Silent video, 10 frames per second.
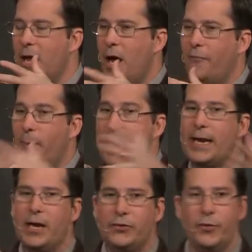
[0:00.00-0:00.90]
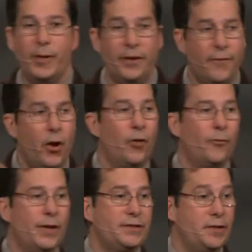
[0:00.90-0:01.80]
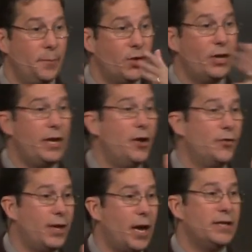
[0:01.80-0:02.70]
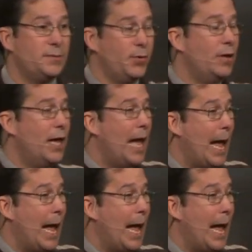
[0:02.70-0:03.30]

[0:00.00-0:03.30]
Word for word: of my countrymen, if all the rest of them could hear the gospel,